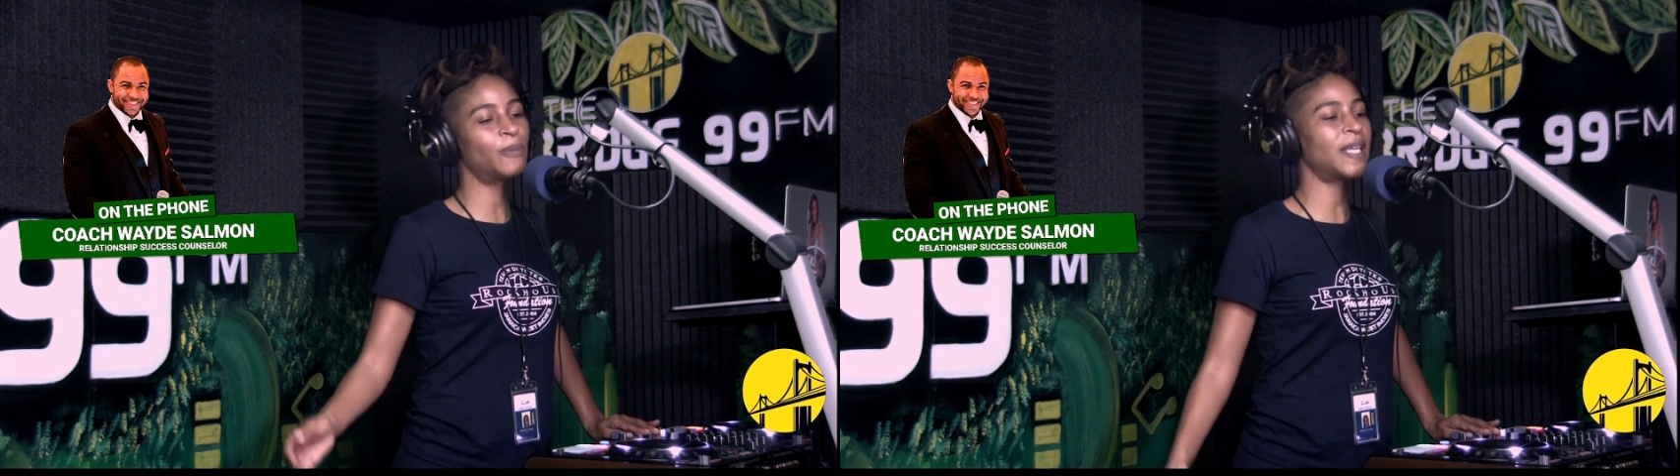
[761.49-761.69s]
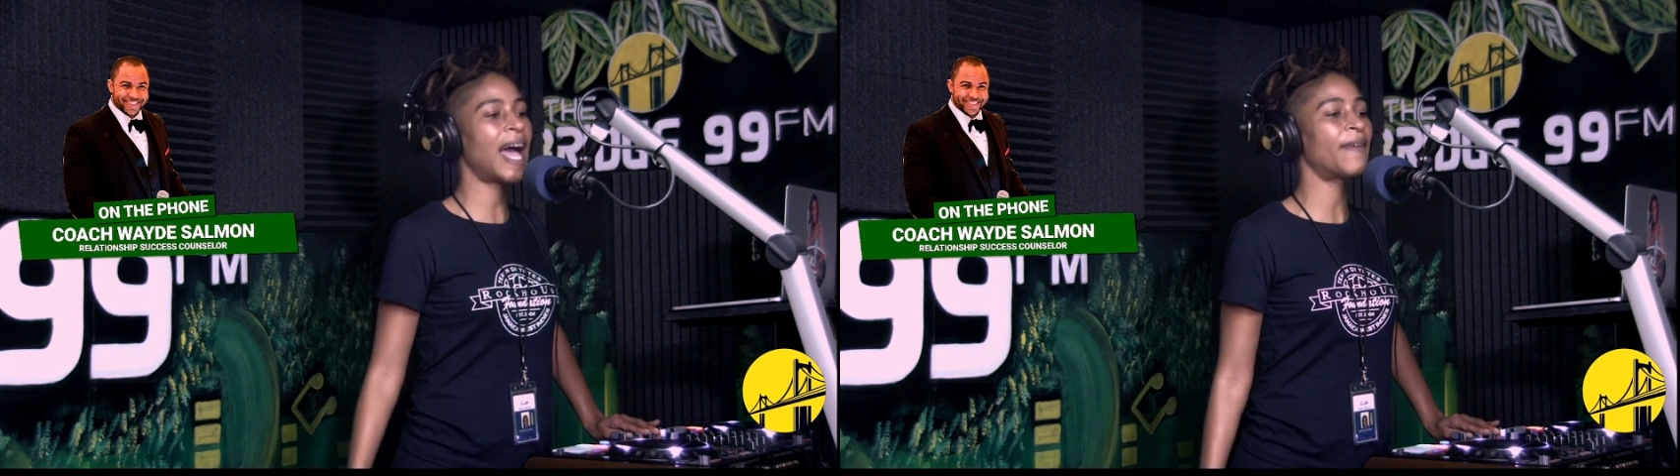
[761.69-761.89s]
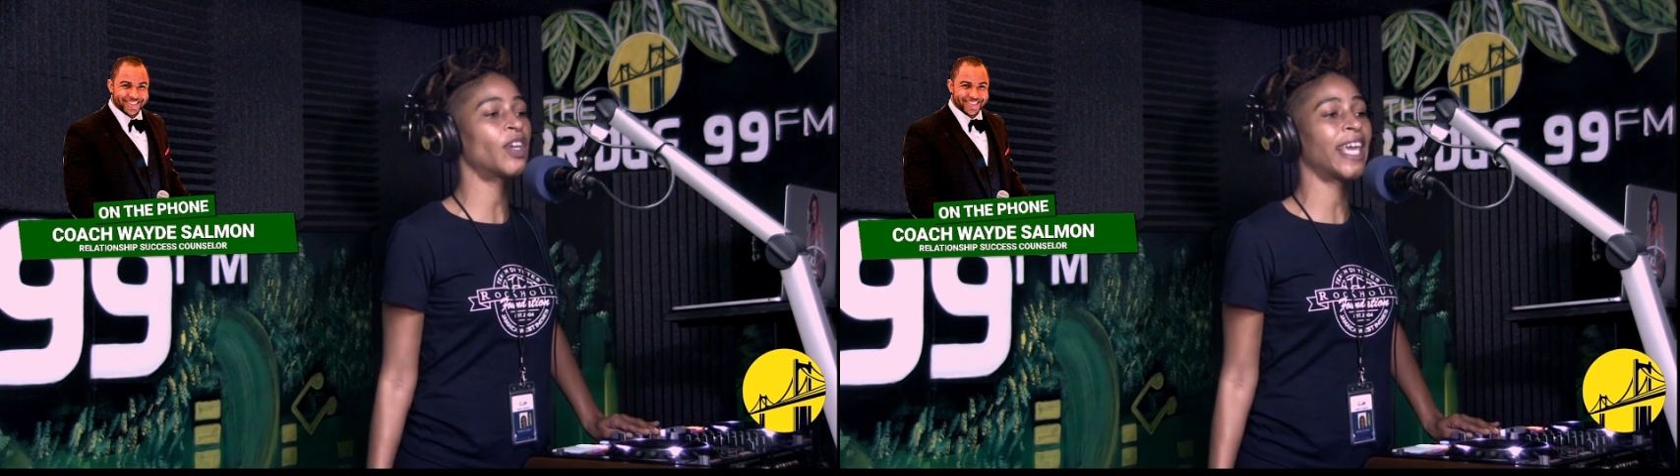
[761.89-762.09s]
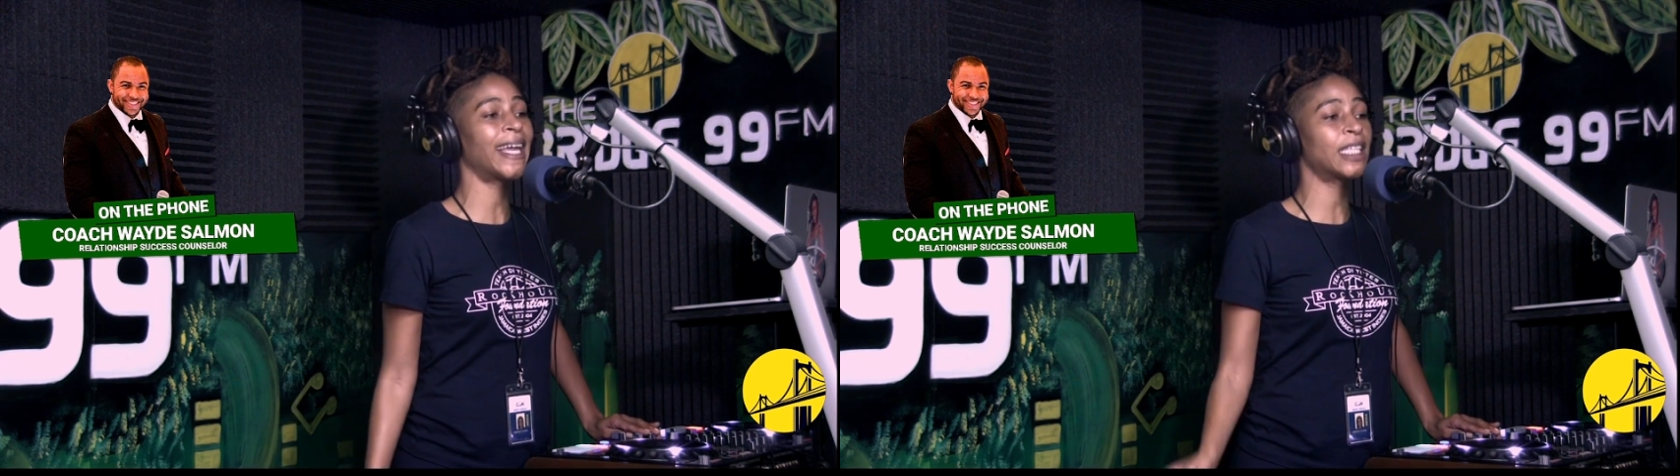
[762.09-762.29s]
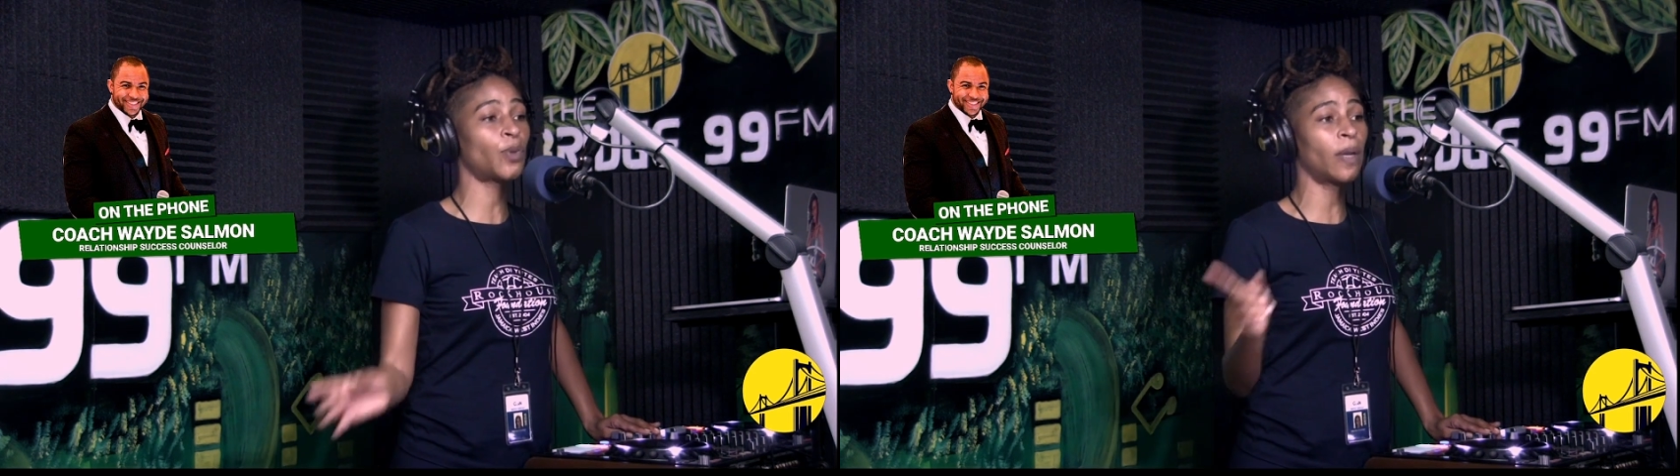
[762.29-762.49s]
to have you again
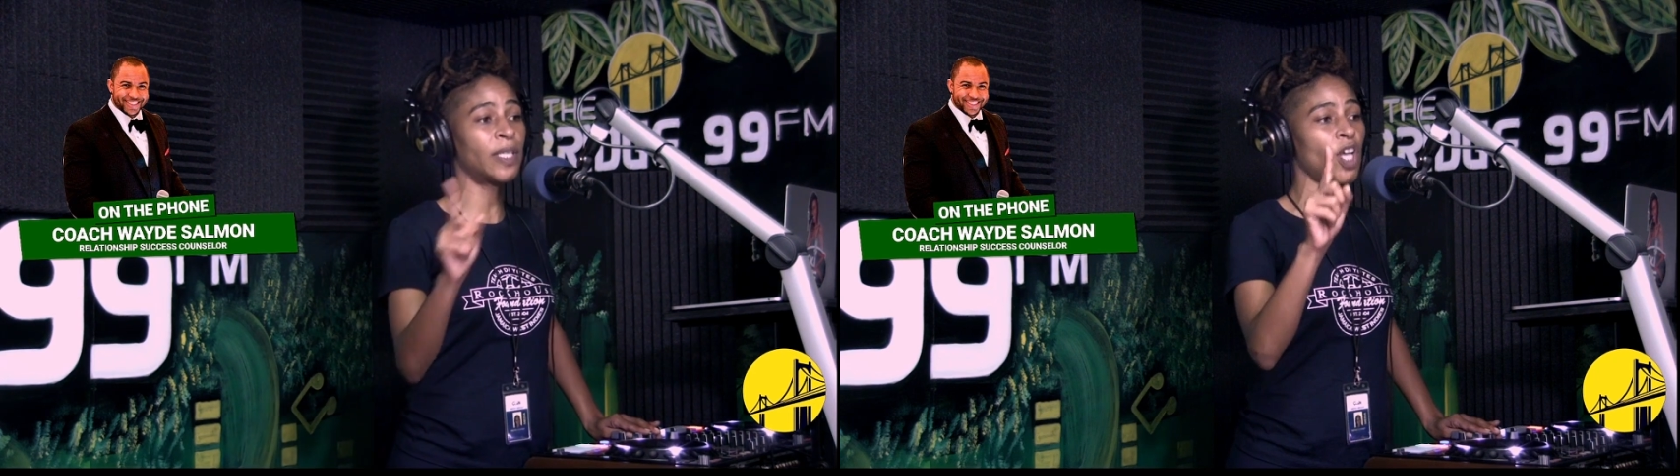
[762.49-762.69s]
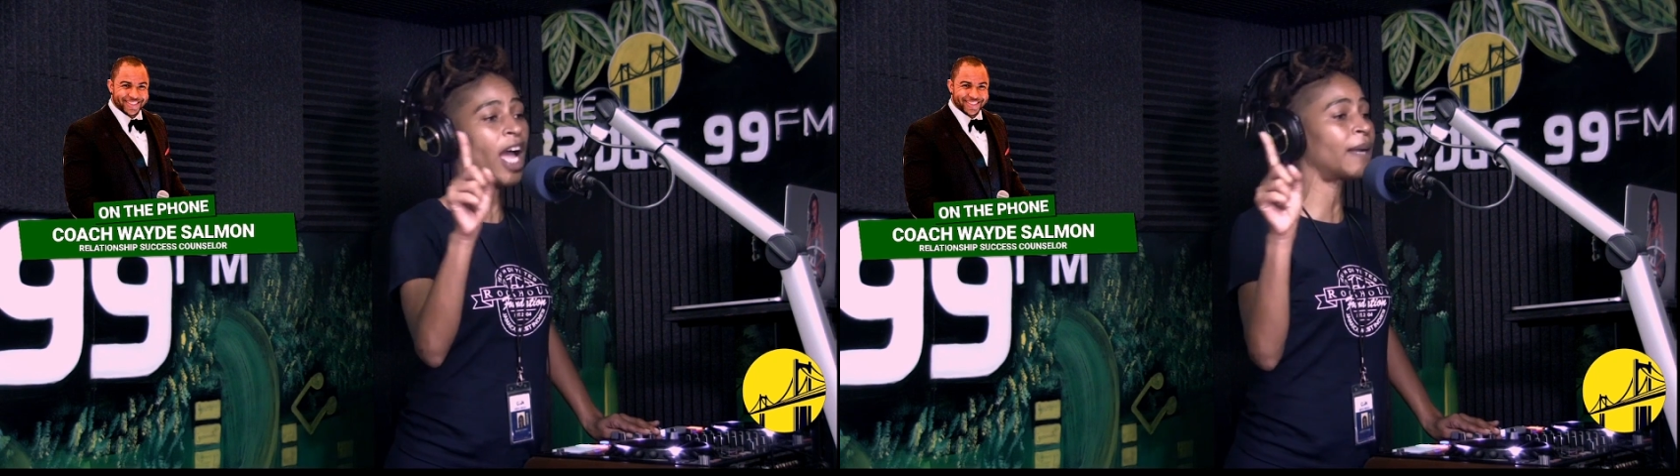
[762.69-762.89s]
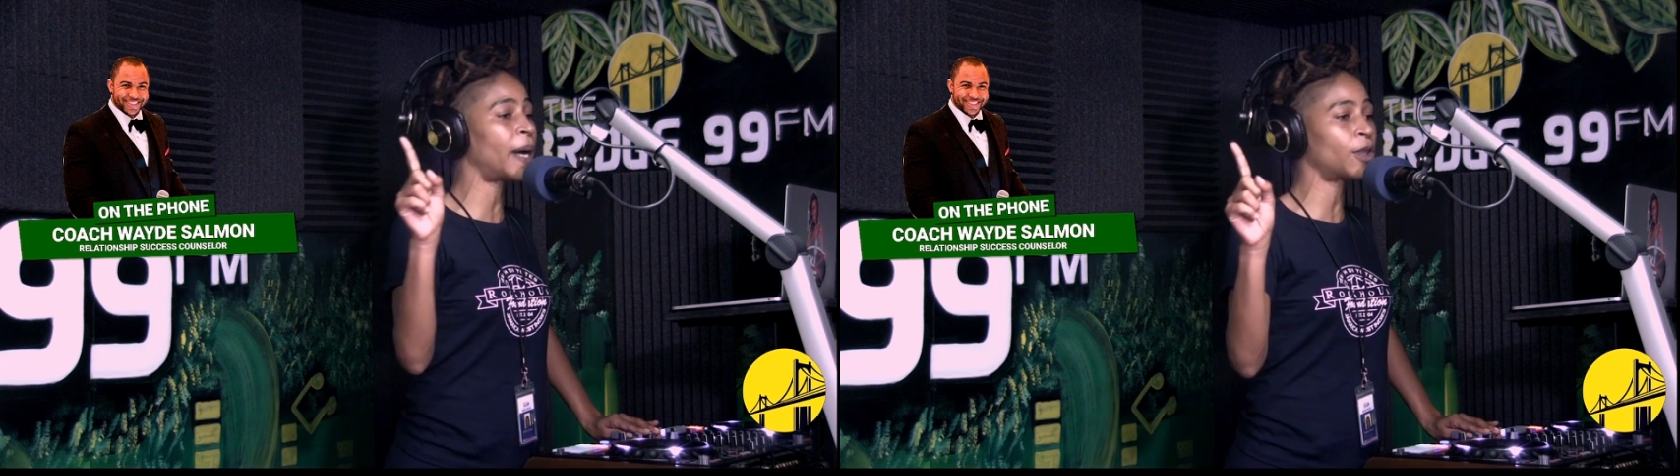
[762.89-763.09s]
because we're going to be talking about